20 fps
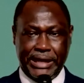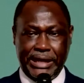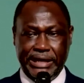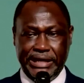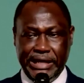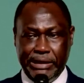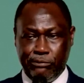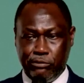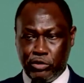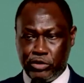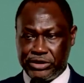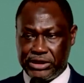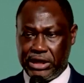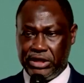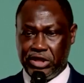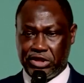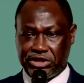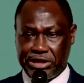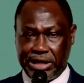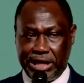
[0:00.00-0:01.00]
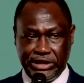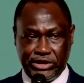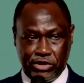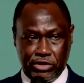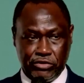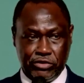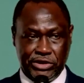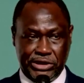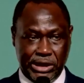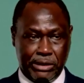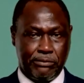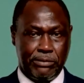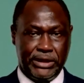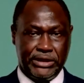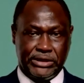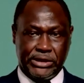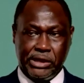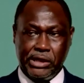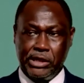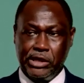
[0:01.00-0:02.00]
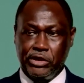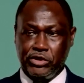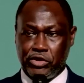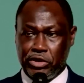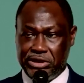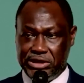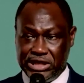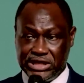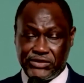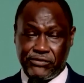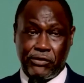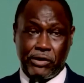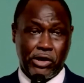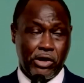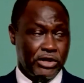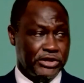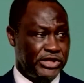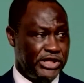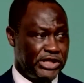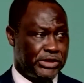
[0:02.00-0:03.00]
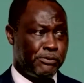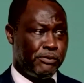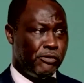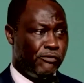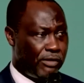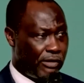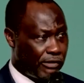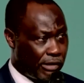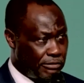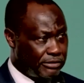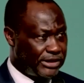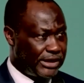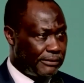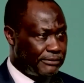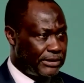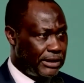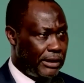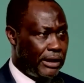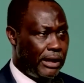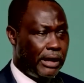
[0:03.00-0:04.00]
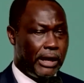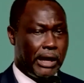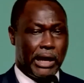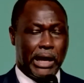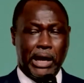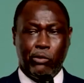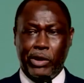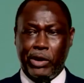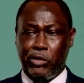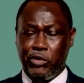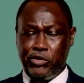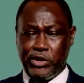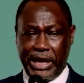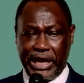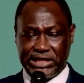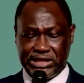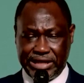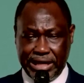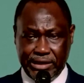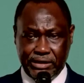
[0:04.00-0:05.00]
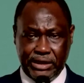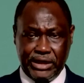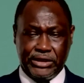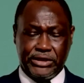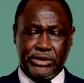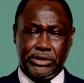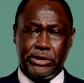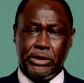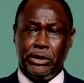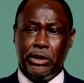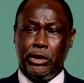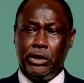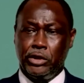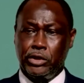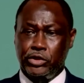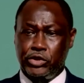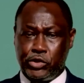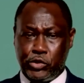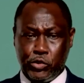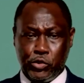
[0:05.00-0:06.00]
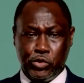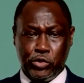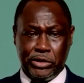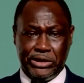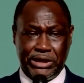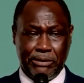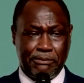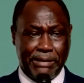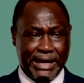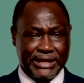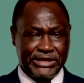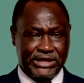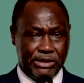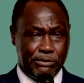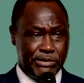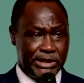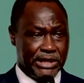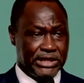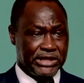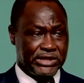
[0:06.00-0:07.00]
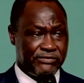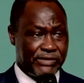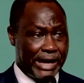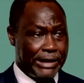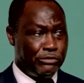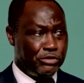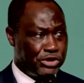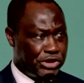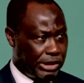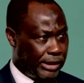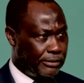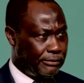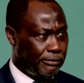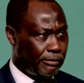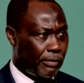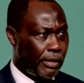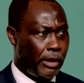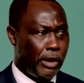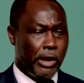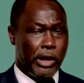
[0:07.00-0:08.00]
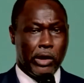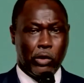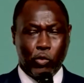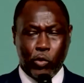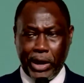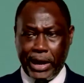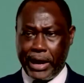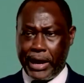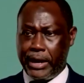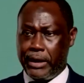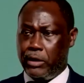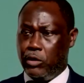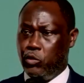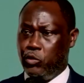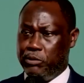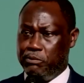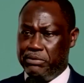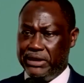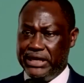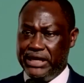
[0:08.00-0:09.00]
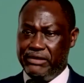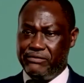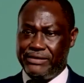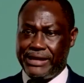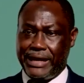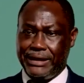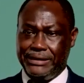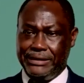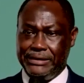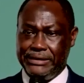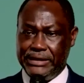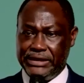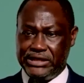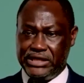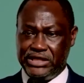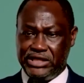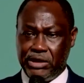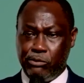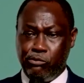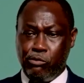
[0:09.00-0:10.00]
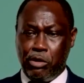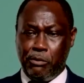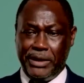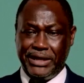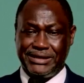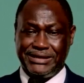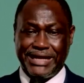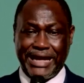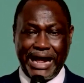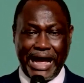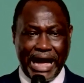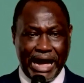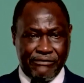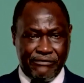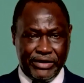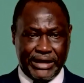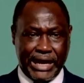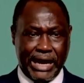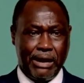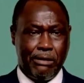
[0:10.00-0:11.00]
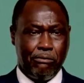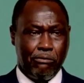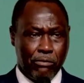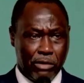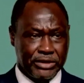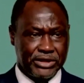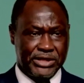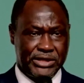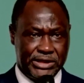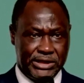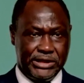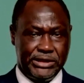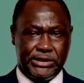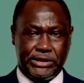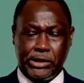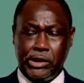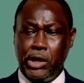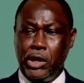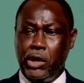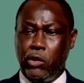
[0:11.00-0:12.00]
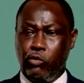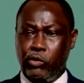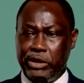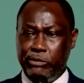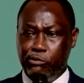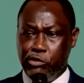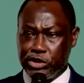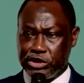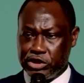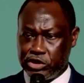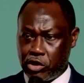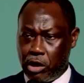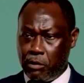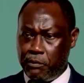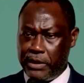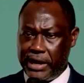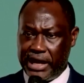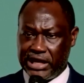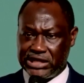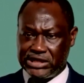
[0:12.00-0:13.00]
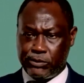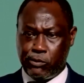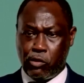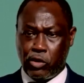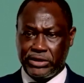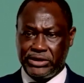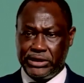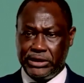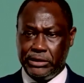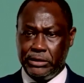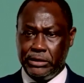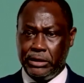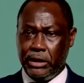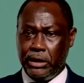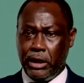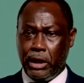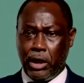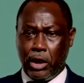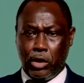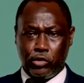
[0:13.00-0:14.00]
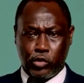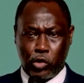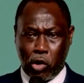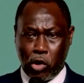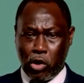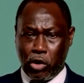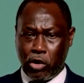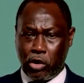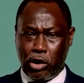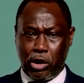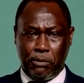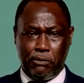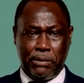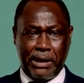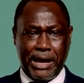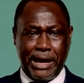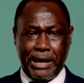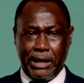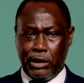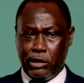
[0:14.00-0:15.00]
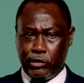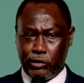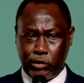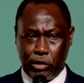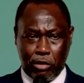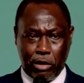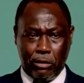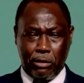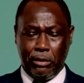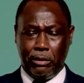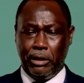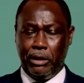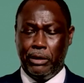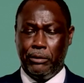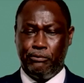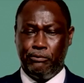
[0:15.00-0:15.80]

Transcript: that enables industrialization to take place. So this for us is proof of concept. And we're going to extend this to the battery minerals value chain, where we believe that this is the moment that Africa must seize. We must stop exporting raw copper, raw